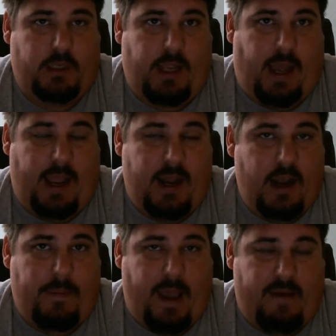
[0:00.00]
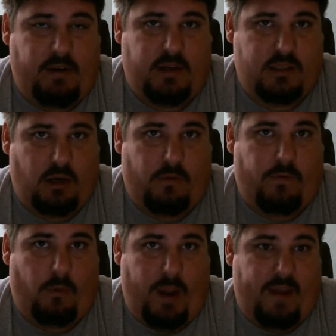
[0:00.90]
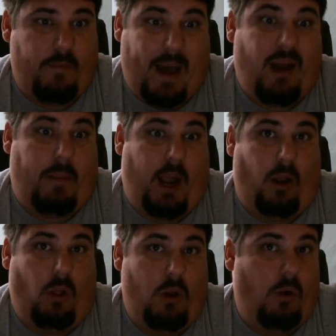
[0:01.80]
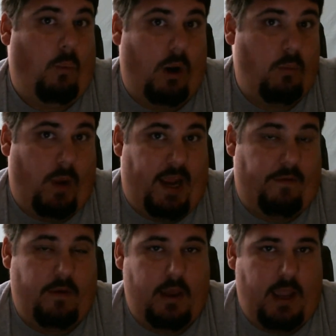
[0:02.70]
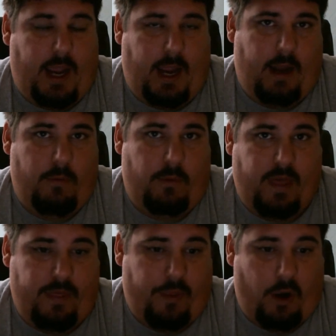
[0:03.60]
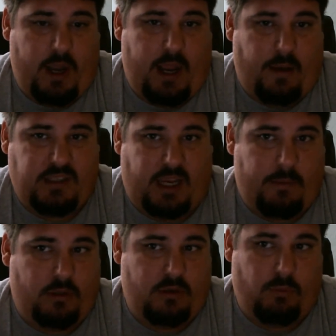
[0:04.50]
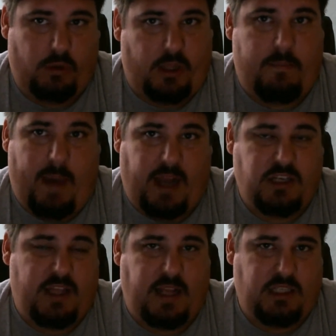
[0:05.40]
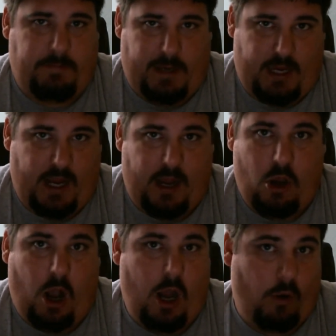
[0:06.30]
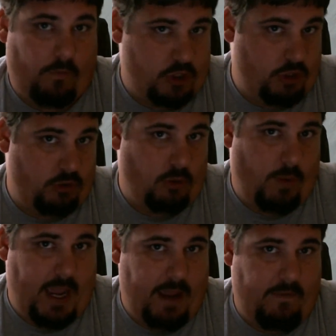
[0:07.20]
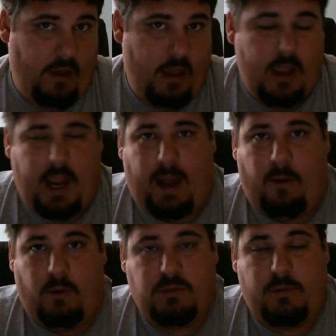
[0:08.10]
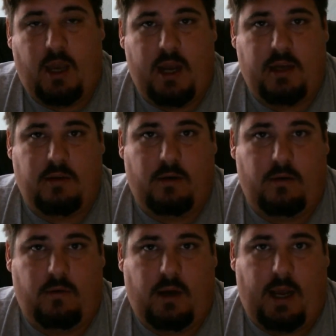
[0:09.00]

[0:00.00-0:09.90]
ended up having to surf a wave about a mile, one wave. And with that 30, I was able to really match that speed and not overshoot the wave. And once we got into